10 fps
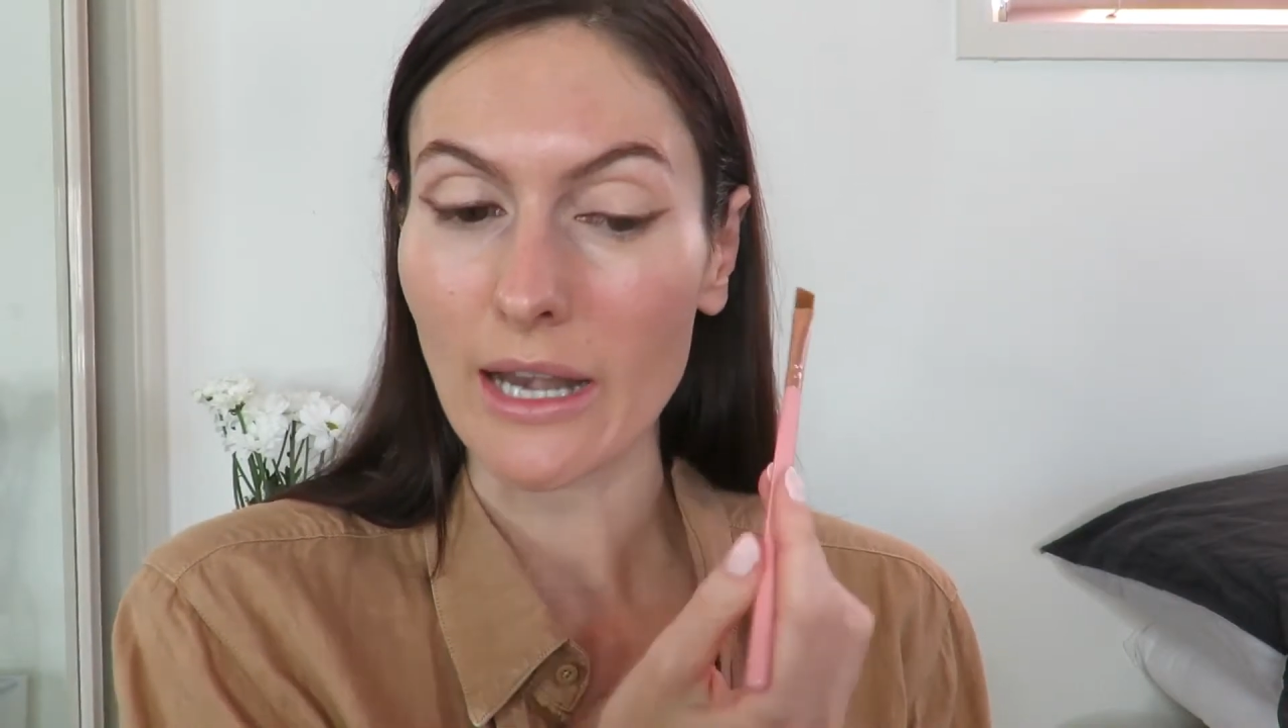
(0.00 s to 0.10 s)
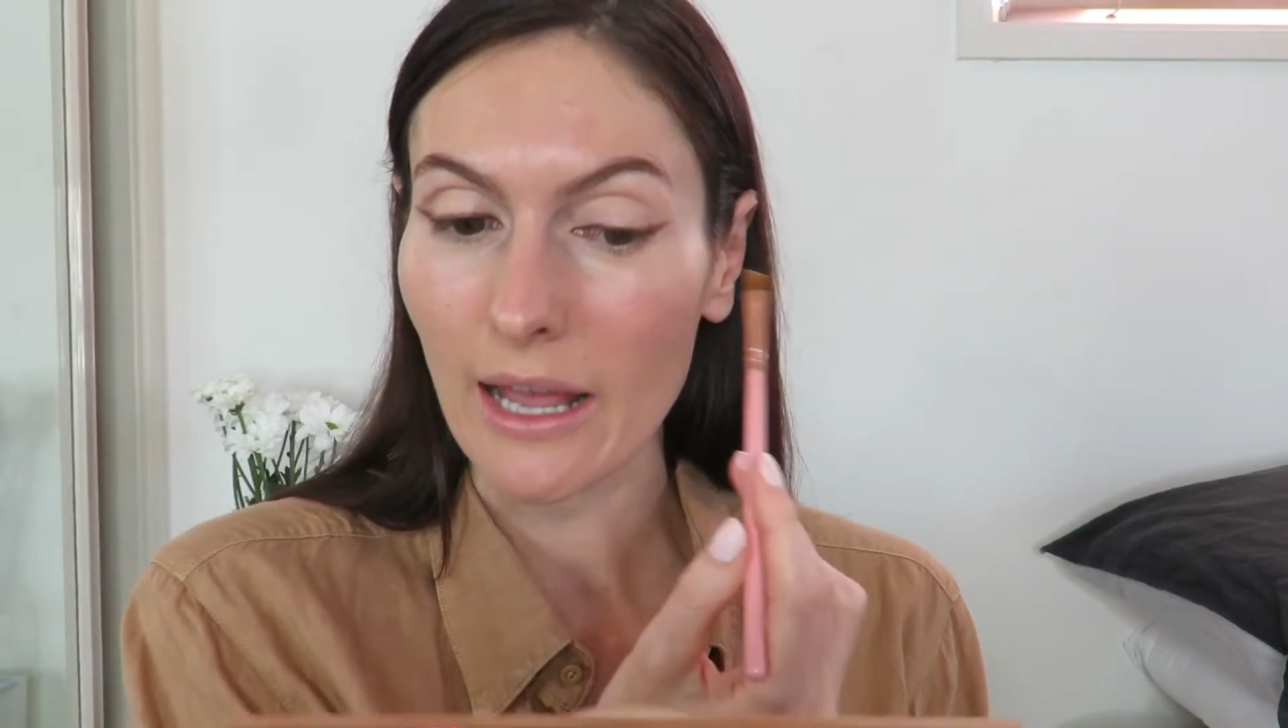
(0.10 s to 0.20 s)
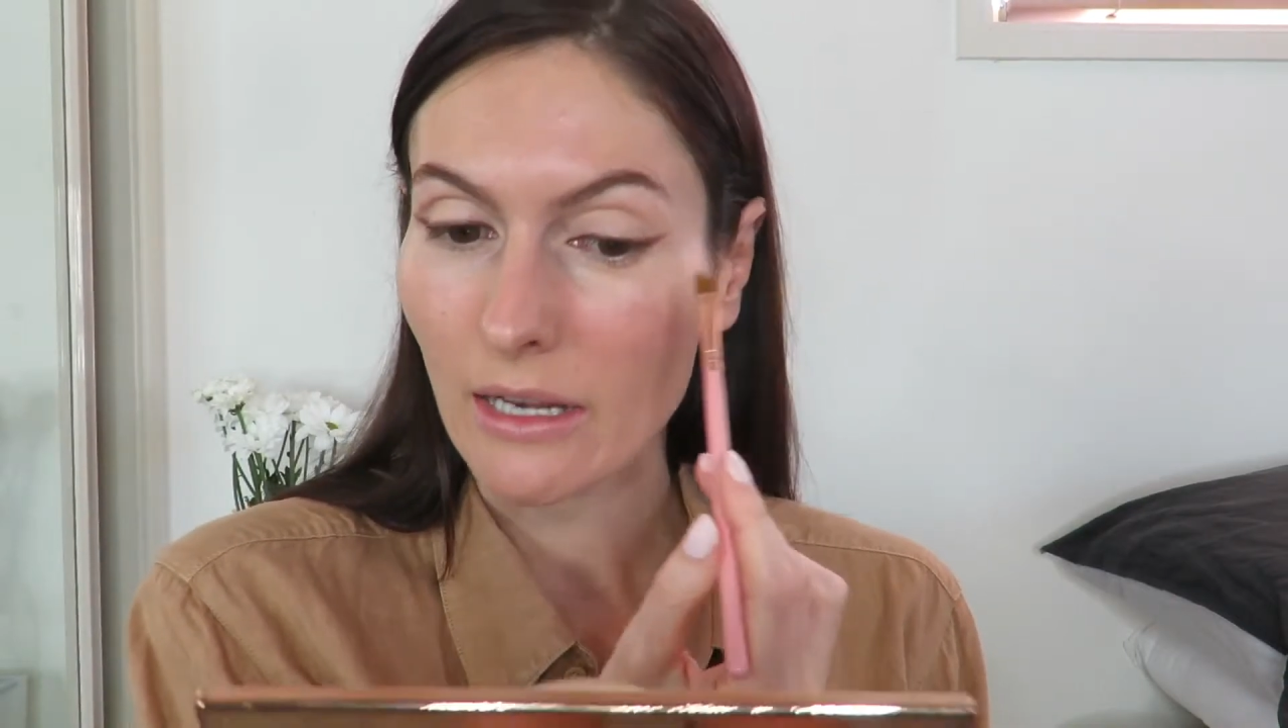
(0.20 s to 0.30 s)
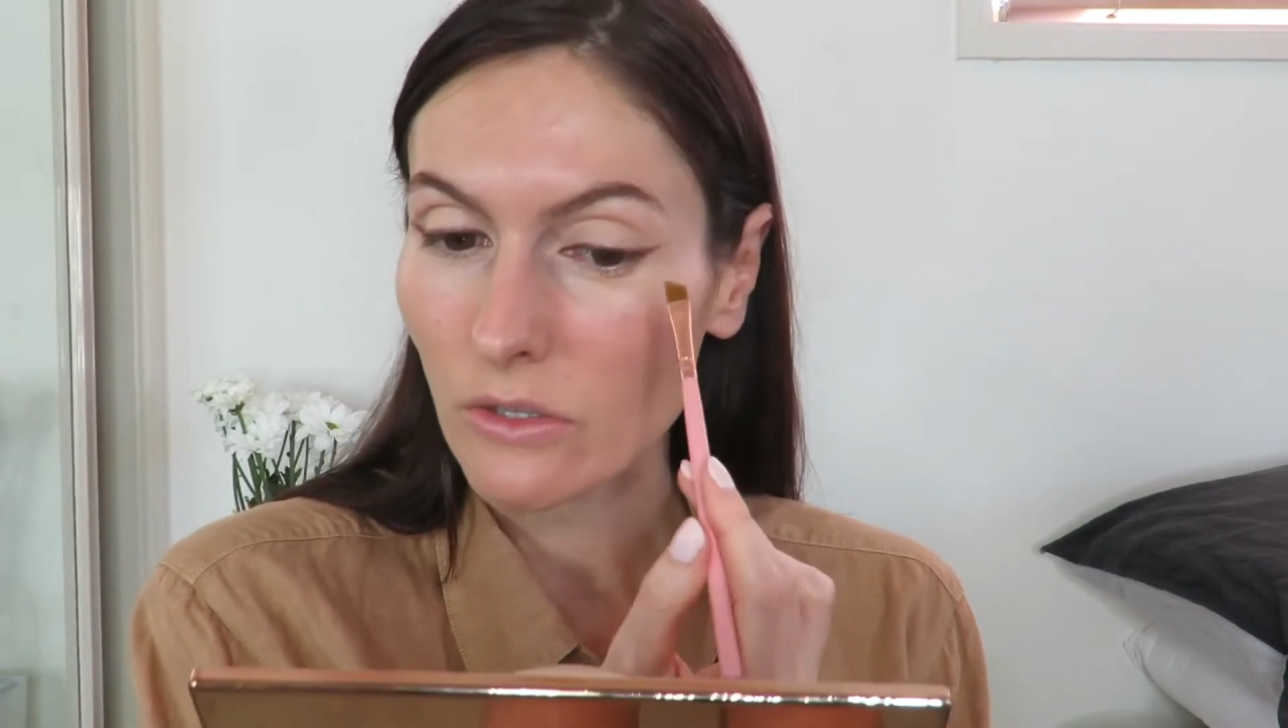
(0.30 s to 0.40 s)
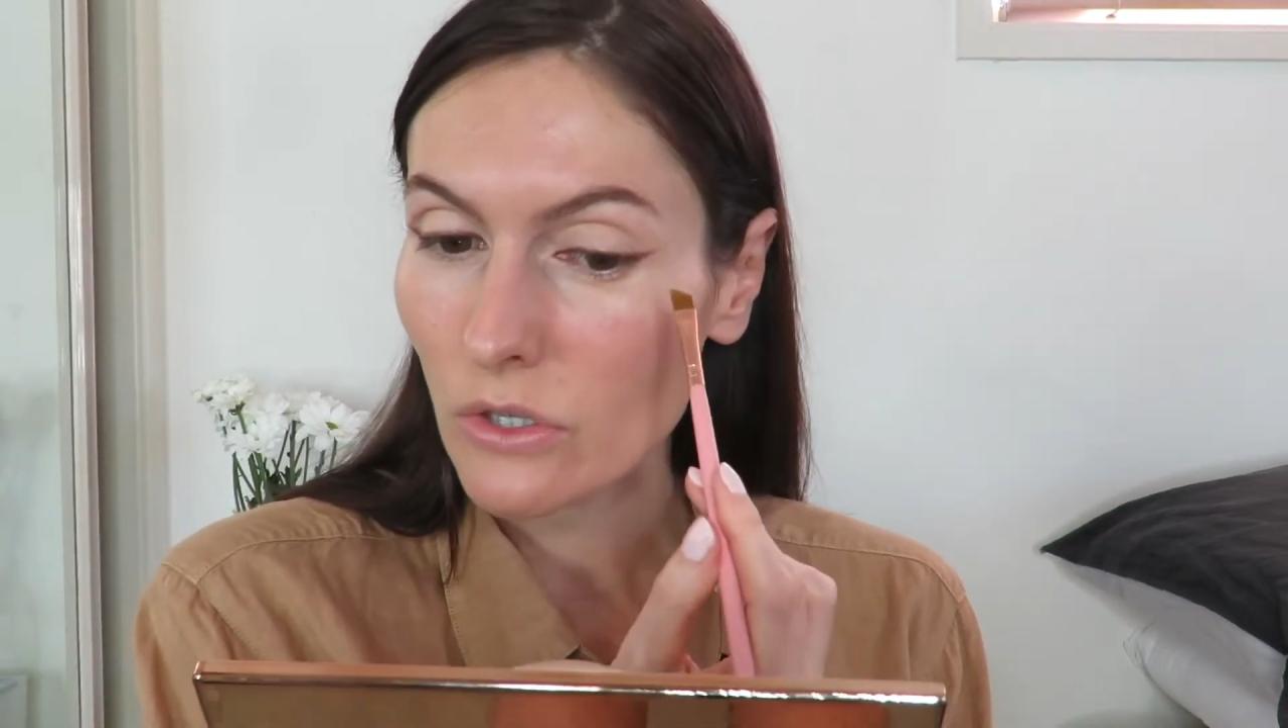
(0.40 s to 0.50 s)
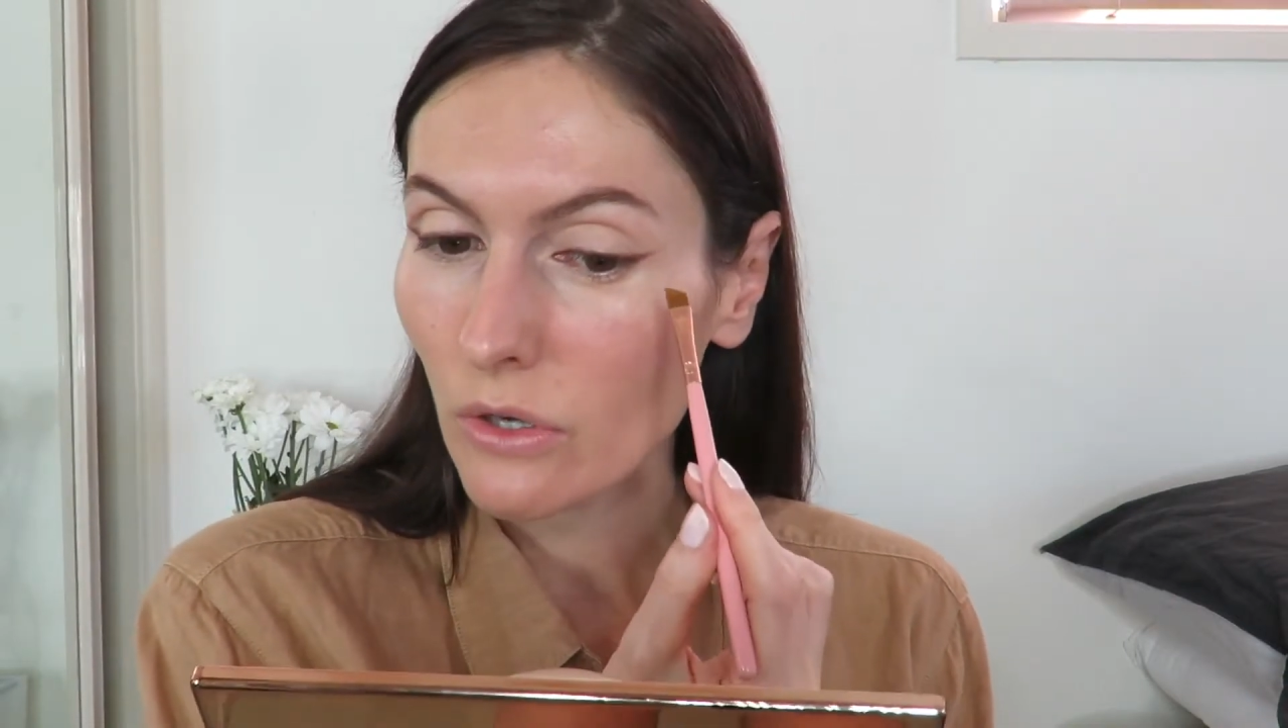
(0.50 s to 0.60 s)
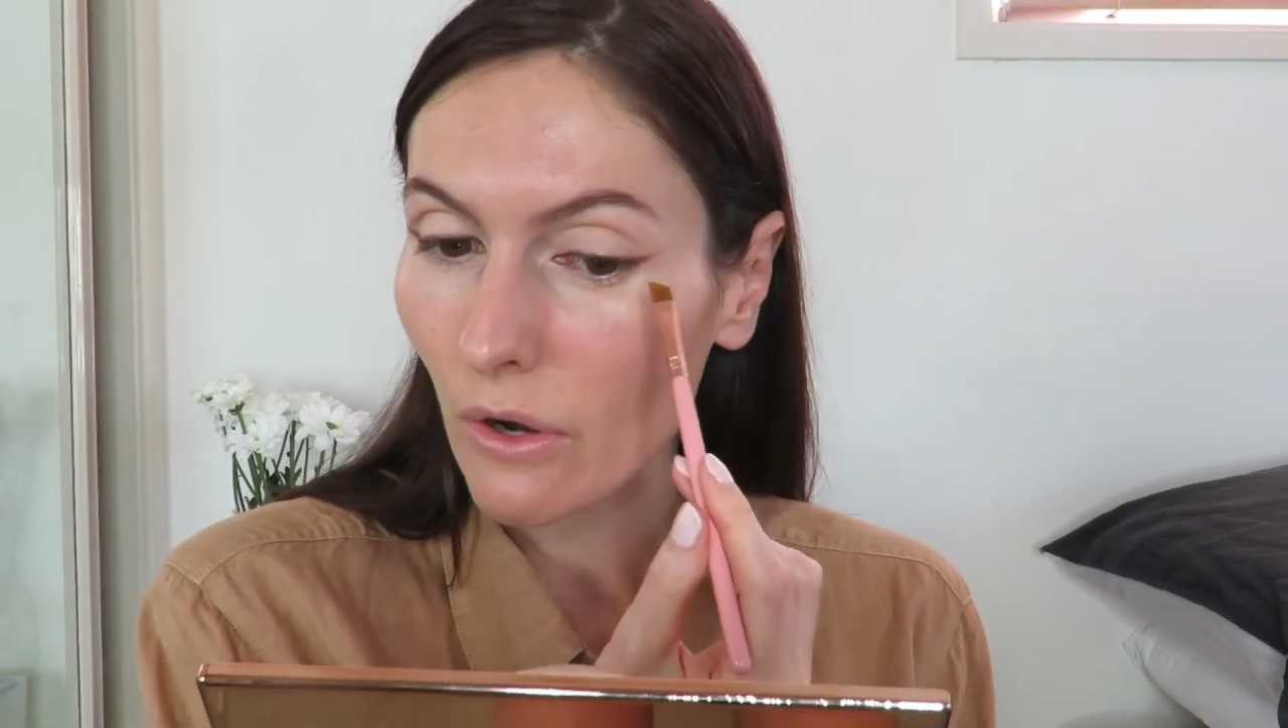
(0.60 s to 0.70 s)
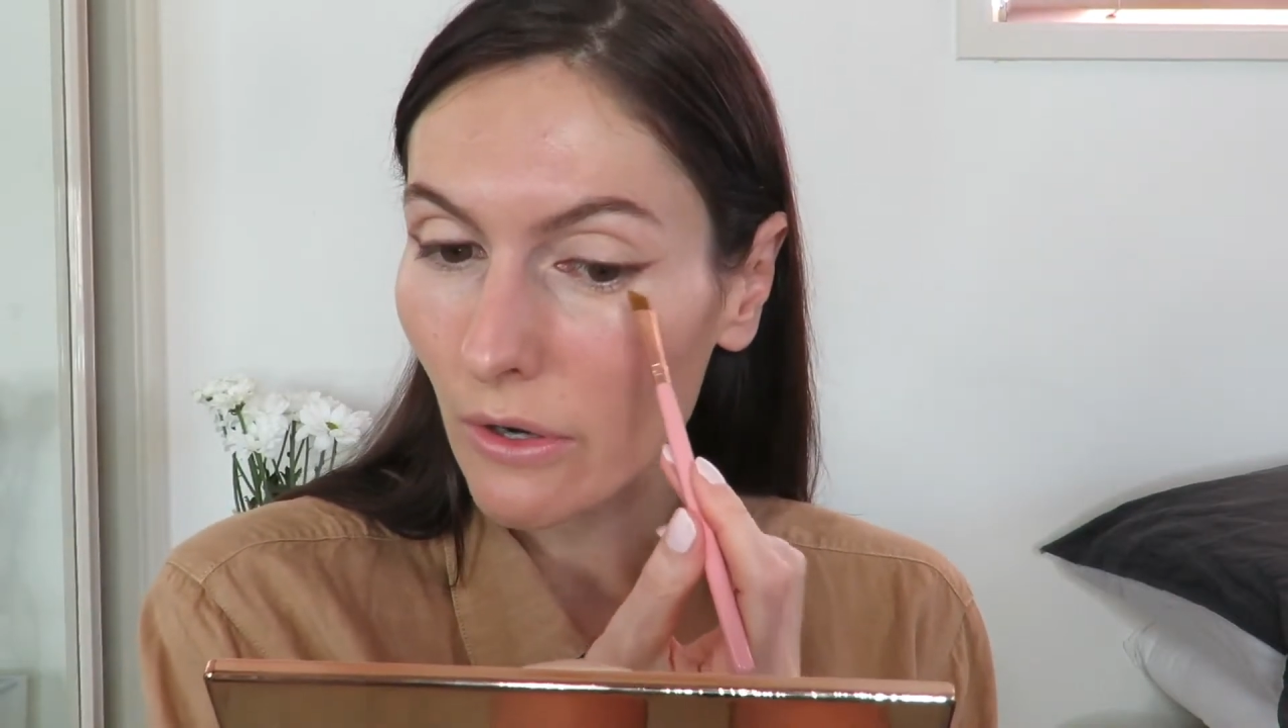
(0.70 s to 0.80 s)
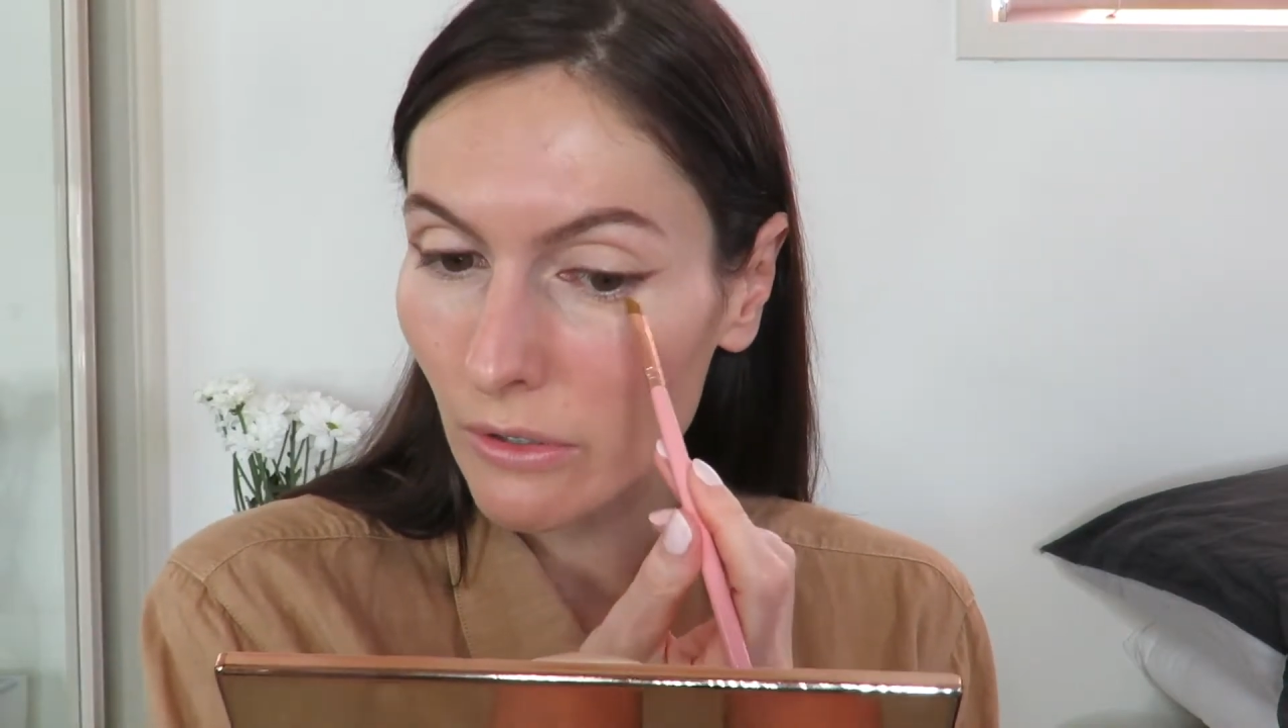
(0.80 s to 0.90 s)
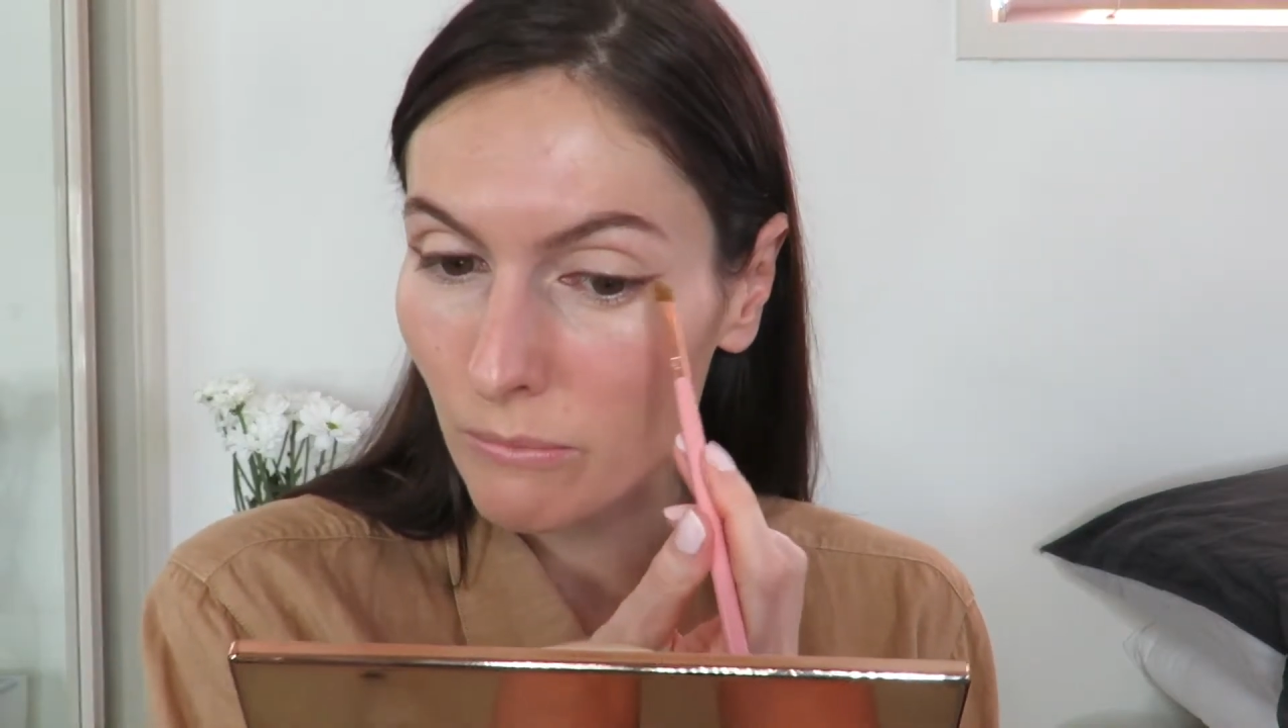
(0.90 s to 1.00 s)
ahead as you
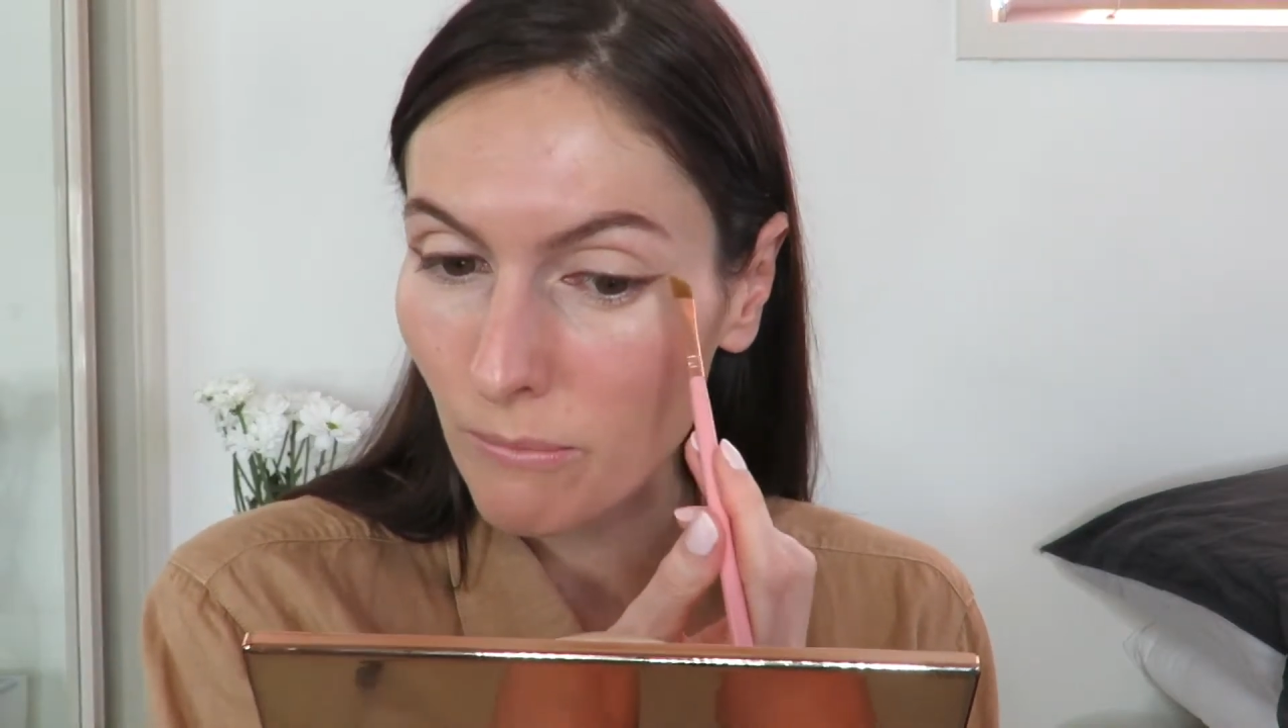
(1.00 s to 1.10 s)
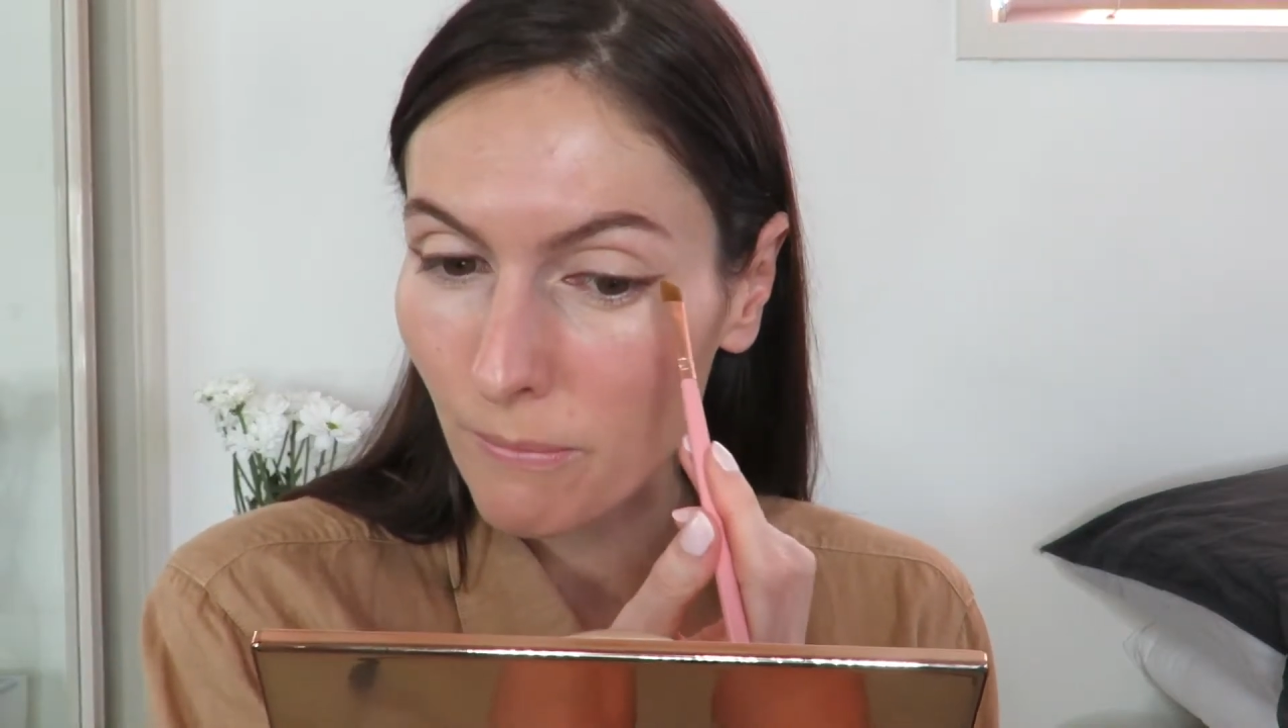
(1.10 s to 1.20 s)
go.